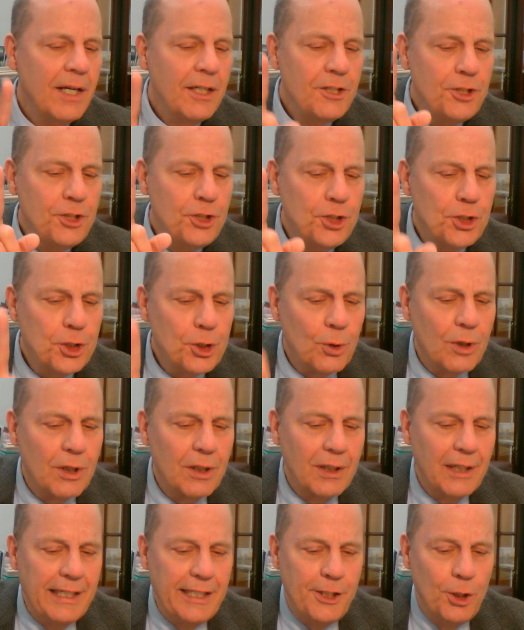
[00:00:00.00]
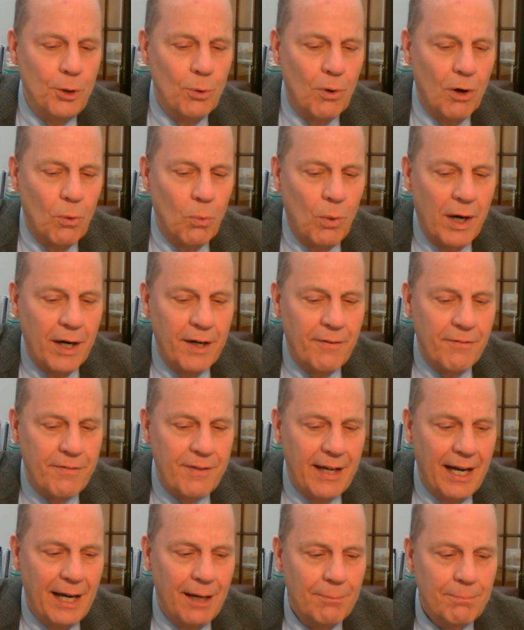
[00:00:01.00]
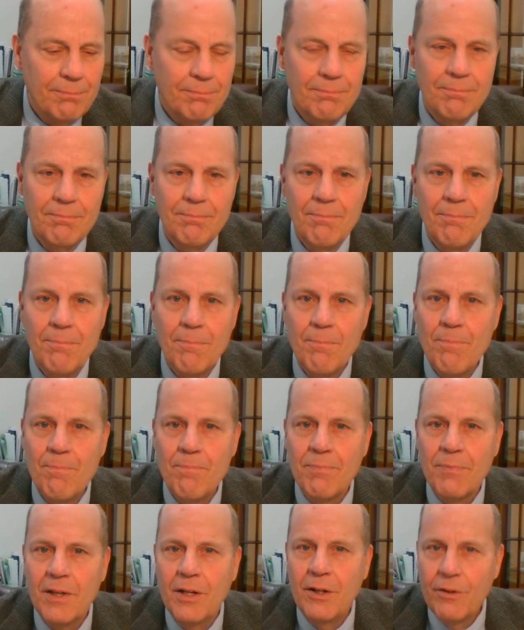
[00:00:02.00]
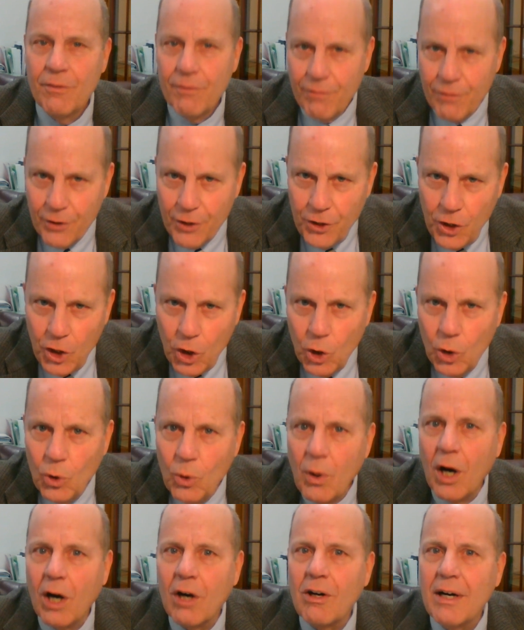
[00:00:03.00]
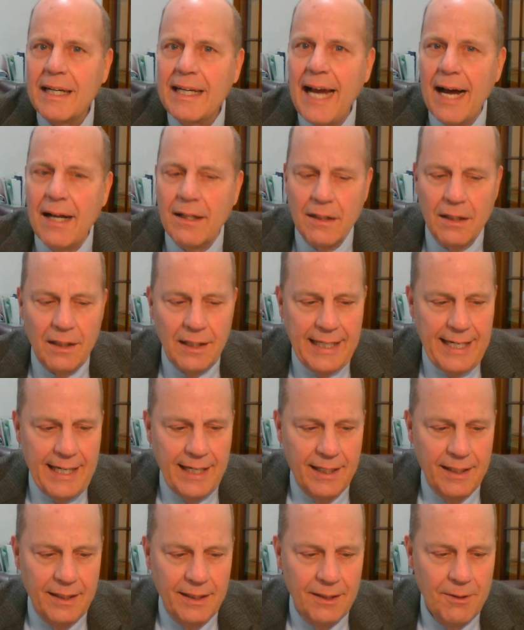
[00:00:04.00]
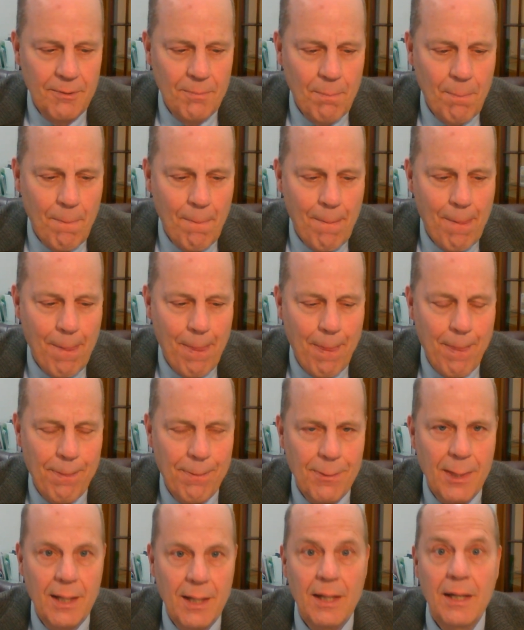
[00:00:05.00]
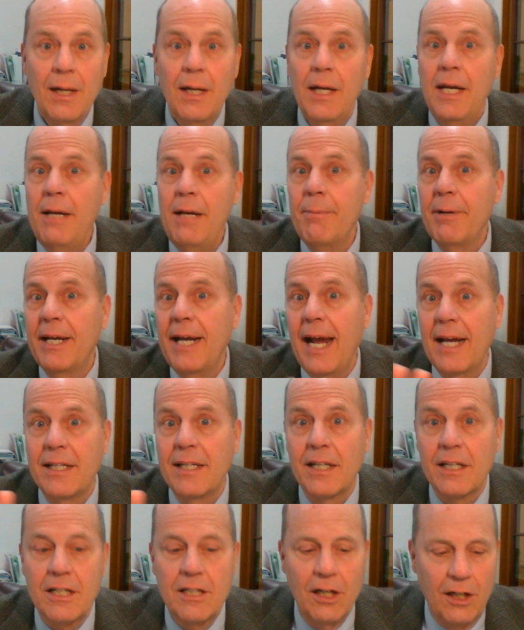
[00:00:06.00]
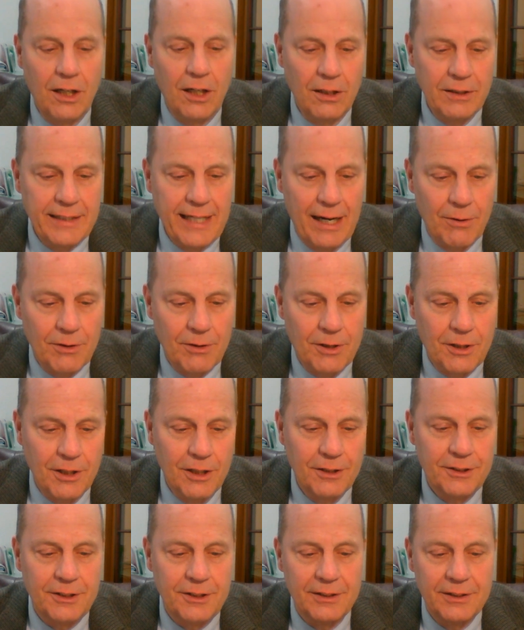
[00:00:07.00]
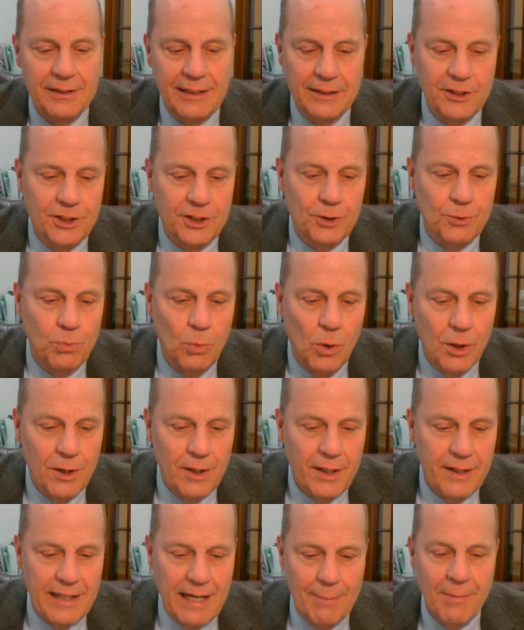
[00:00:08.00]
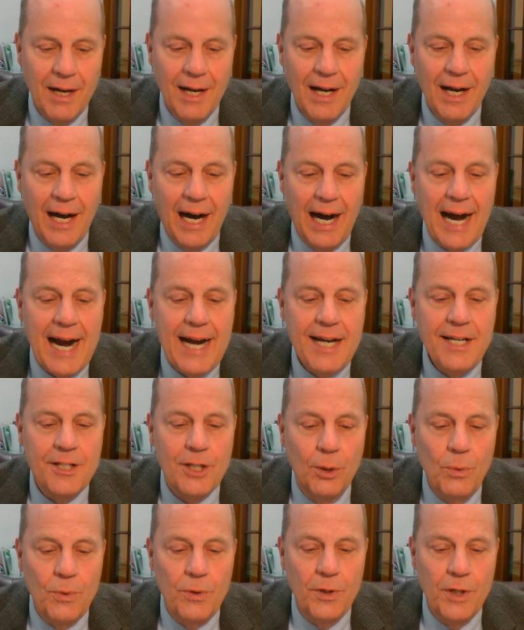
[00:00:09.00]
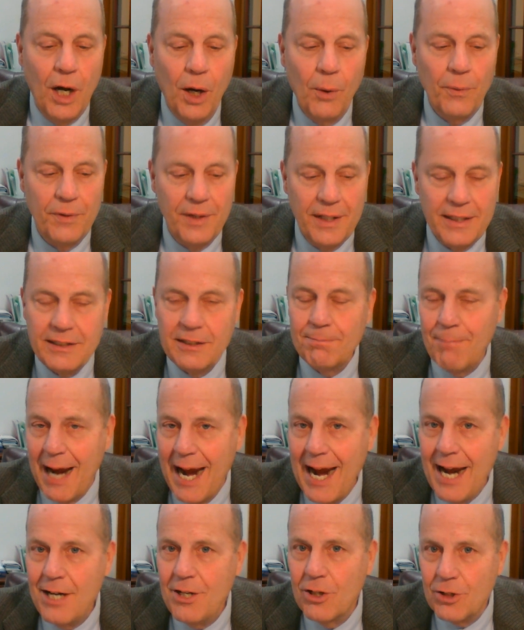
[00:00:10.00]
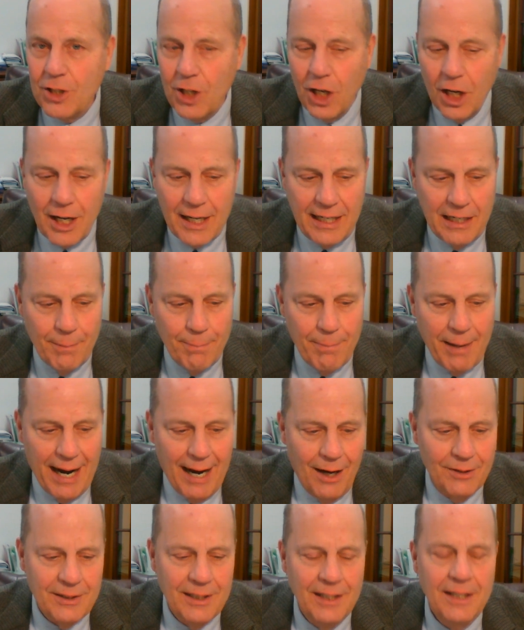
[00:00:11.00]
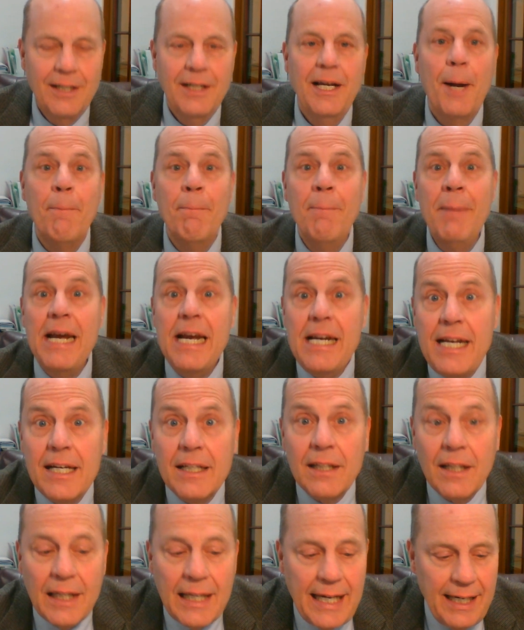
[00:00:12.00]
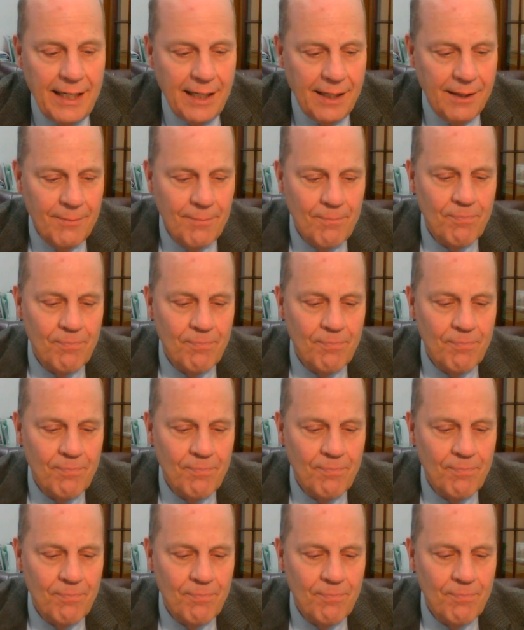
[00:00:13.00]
Surely you are one of them, for you are a Galilean. He began to call down curses and swore to them, I don't know this man you're talking about. Immediately,